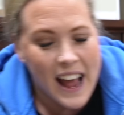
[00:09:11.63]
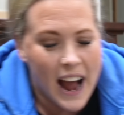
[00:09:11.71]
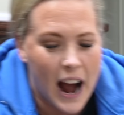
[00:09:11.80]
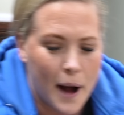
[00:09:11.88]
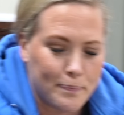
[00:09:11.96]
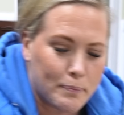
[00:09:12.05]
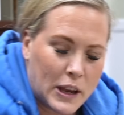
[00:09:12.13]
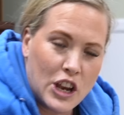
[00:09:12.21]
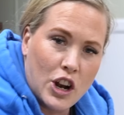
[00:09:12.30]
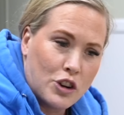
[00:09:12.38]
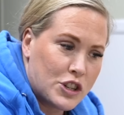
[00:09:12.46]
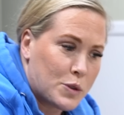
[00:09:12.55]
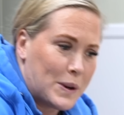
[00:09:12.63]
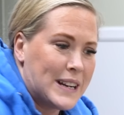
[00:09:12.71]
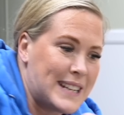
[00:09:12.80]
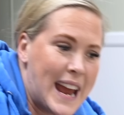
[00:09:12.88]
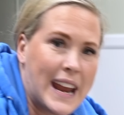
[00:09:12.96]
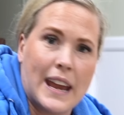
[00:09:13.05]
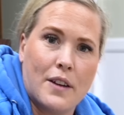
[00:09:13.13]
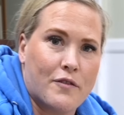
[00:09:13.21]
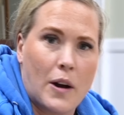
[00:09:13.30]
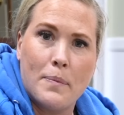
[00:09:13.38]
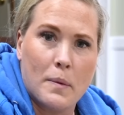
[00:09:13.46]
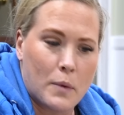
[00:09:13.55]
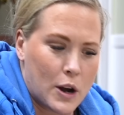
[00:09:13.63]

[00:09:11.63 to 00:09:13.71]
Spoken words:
But you don't just want to take it from them